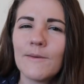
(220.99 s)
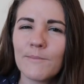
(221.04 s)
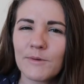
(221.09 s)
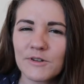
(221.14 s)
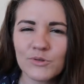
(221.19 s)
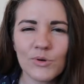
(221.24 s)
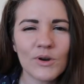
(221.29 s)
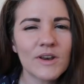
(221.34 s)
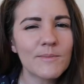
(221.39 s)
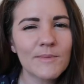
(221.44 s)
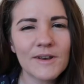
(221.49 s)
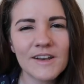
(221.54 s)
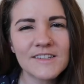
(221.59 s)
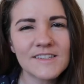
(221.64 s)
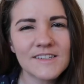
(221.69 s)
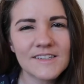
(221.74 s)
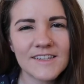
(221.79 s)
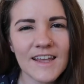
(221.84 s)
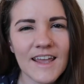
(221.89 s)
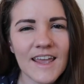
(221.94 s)
But 20
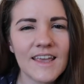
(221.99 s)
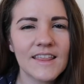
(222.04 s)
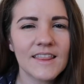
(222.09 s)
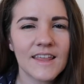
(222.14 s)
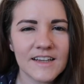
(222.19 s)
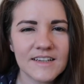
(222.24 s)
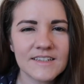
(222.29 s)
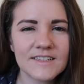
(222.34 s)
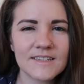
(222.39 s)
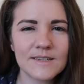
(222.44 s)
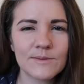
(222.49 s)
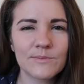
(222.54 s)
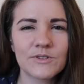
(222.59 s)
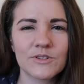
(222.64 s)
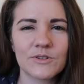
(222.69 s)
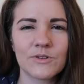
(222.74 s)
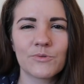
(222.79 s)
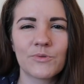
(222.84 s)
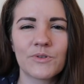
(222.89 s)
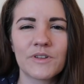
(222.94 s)
minutes a day like seemed
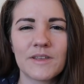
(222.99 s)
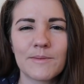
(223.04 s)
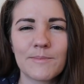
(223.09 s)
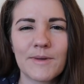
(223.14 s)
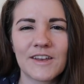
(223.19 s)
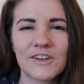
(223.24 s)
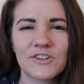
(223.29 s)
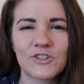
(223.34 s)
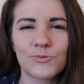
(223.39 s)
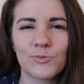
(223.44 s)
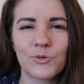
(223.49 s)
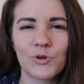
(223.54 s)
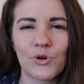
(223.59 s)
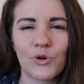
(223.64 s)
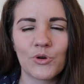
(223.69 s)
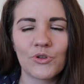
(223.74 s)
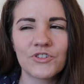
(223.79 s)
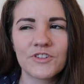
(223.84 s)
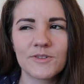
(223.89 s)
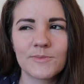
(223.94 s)
a really manageable
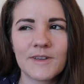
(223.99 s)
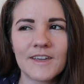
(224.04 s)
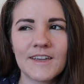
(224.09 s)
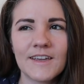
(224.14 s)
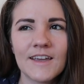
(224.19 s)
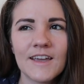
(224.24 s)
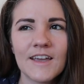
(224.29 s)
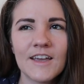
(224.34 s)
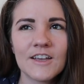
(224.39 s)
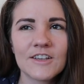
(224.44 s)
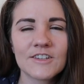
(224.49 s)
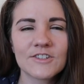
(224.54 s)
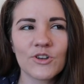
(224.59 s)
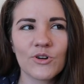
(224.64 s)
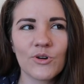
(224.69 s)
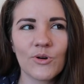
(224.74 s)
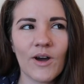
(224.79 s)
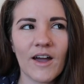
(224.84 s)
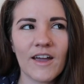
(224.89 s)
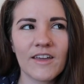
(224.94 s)
goal to me.
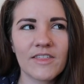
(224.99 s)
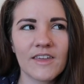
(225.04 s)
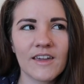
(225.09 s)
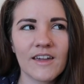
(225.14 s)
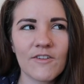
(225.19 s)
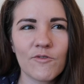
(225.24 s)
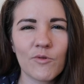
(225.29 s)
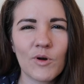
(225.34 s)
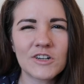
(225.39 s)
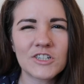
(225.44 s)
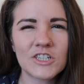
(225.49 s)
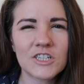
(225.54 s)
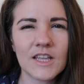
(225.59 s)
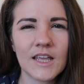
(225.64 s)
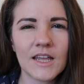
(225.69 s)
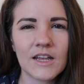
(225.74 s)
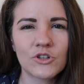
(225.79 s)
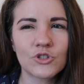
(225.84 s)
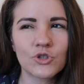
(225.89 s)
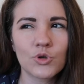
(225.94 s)
So I think I've watched
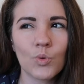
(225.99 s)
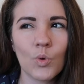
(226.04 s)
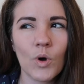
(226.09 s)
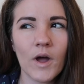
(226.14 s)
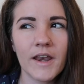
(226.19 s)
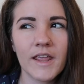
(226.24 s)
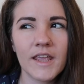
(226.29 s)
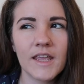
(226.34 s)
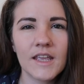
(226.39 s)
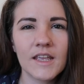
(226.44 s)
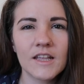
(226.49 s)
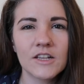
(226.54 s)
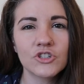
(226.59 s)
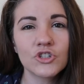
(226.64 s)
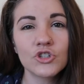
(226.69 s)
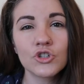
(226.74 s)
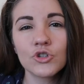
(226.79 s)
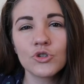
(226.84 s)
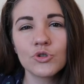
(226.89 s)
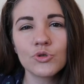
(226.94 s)
like
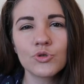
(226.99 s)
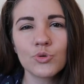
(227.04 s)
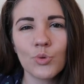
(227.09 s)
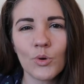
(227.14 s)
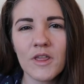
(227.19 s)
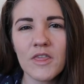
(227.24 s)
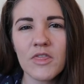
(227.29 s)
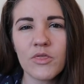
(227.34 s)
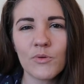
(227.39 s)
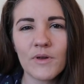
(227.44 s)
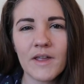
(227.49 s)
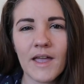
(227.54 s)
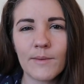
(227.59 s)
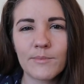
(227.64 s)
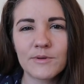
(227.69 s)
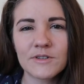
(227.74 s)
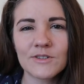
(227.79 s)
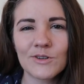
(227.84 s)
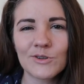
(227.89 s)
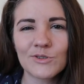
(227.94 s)
22, 23
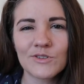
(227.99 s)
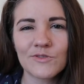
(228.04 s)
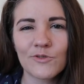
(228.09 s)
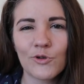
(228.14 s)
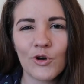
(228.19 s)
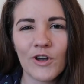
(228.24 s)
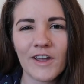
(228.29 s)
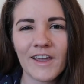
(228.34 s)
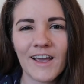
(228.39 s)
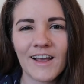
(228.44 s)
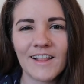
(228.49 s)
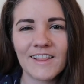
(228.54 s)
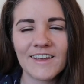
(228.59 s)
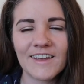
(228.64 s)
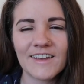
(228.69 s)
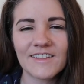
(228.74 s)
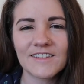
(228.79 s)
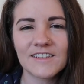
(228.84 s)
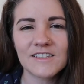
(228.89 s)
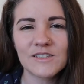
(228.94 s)
episodes of Goenkale
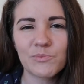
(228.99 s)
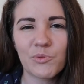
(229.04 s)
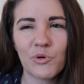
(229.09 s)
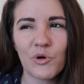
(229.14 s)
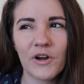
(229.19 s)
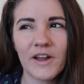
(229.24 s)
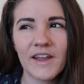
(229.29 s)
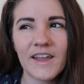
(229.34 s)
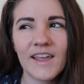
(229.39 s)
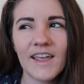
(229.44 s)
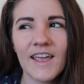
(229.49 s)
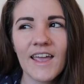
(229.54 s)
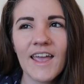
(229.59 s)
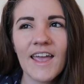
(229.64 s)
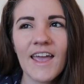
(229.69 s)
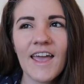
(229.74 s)
at this point.